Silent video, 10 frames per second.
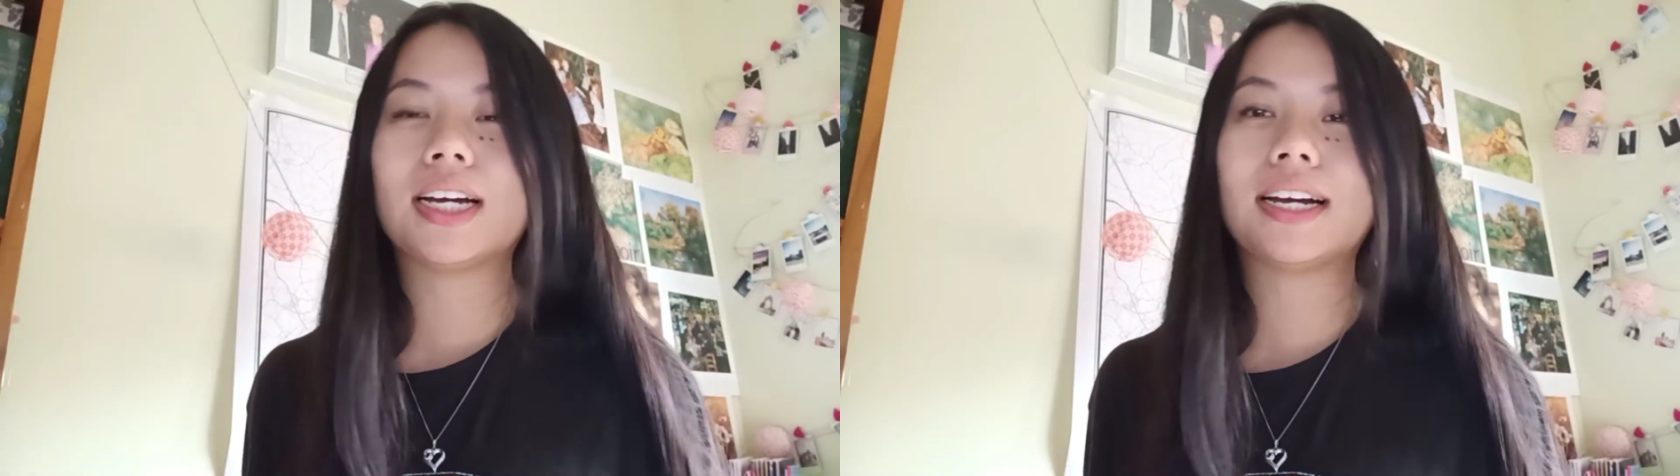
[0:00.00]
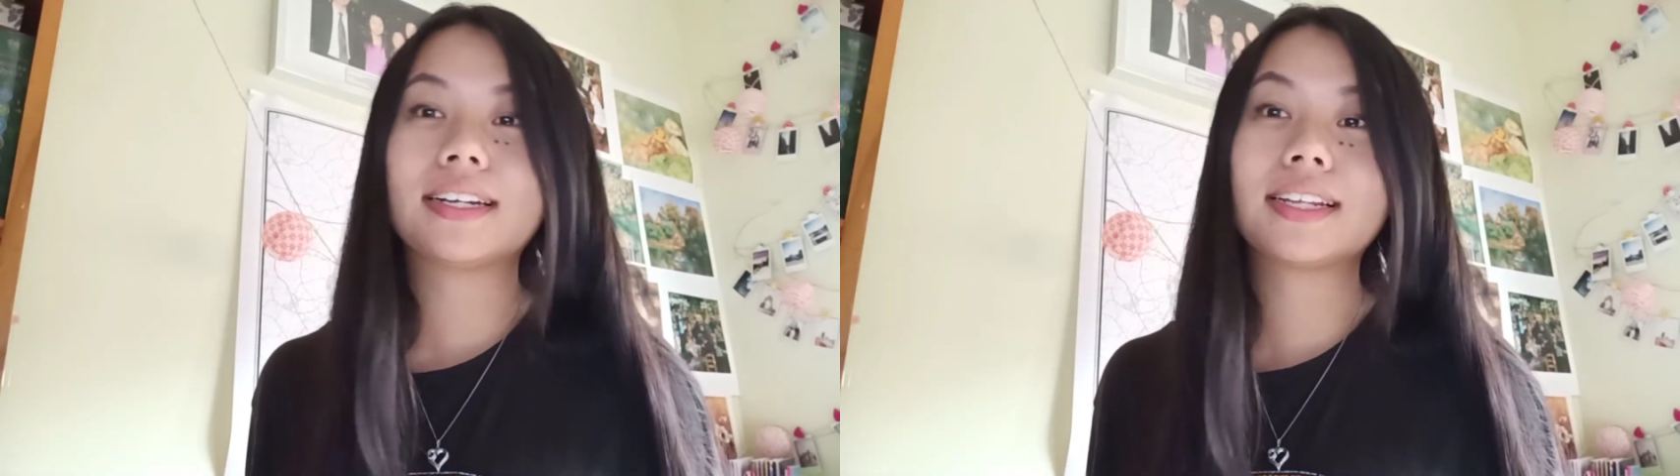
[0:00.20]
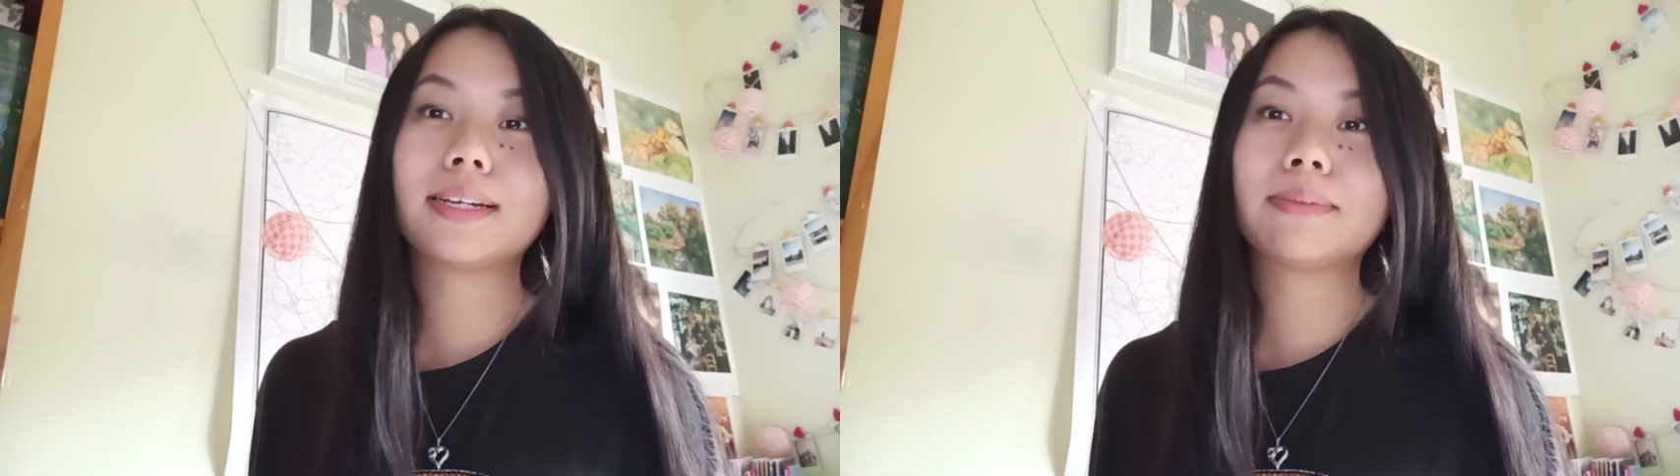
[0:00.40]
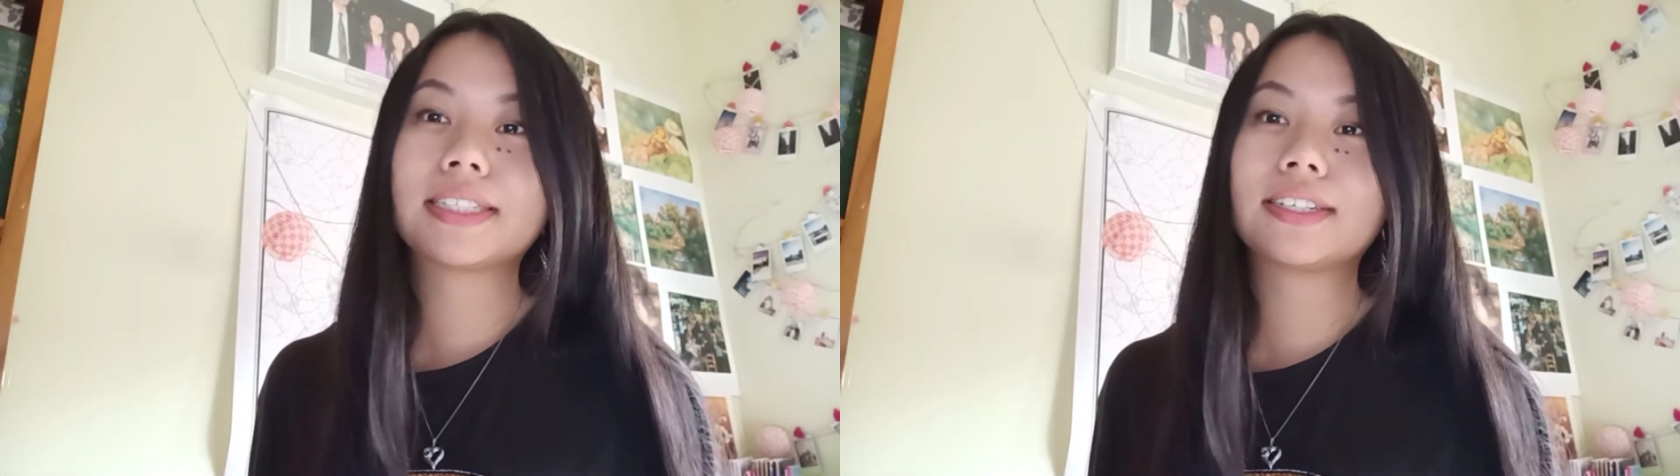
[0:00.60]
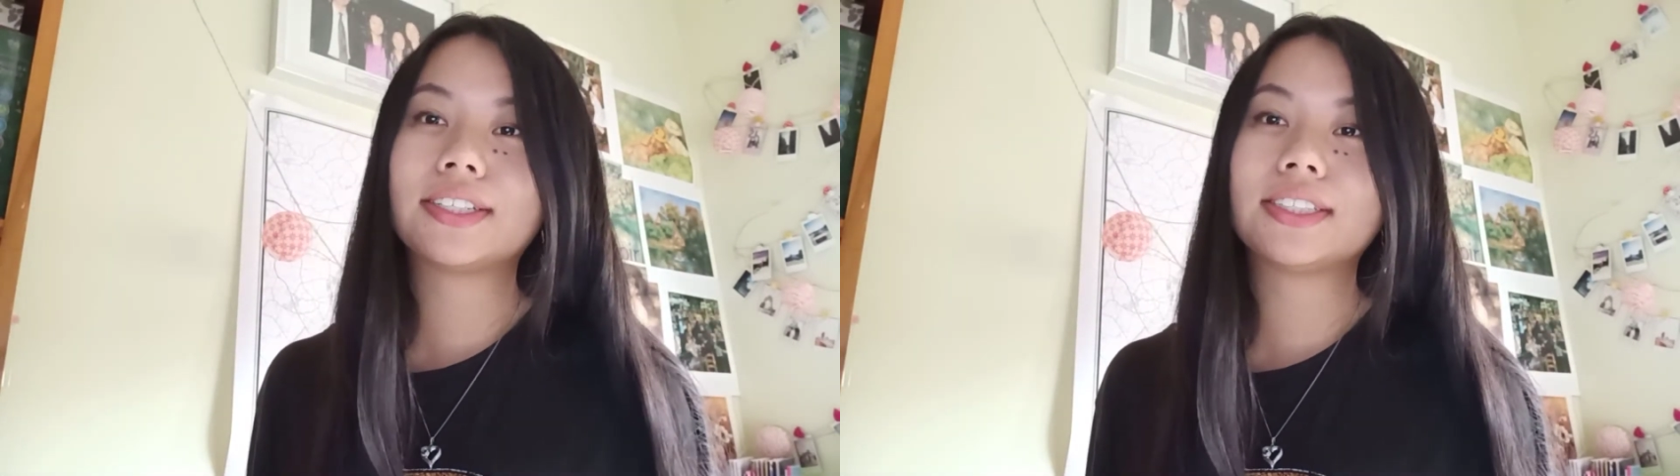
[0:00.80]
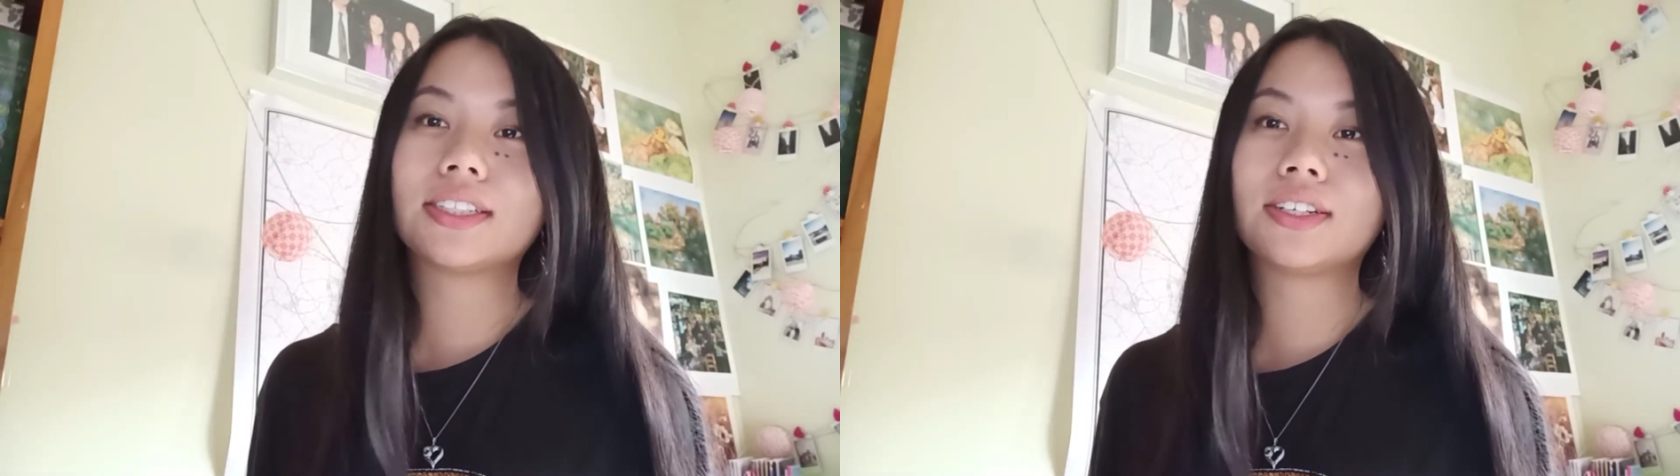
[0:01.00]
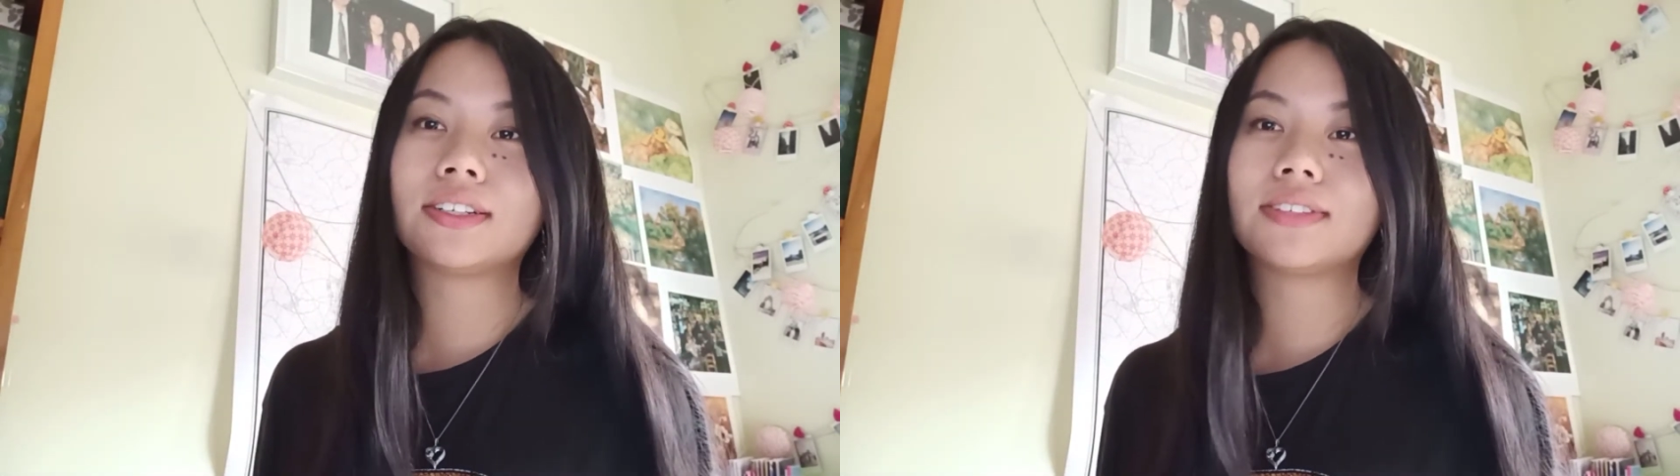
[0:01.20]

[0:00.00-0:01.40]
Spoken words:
another episode of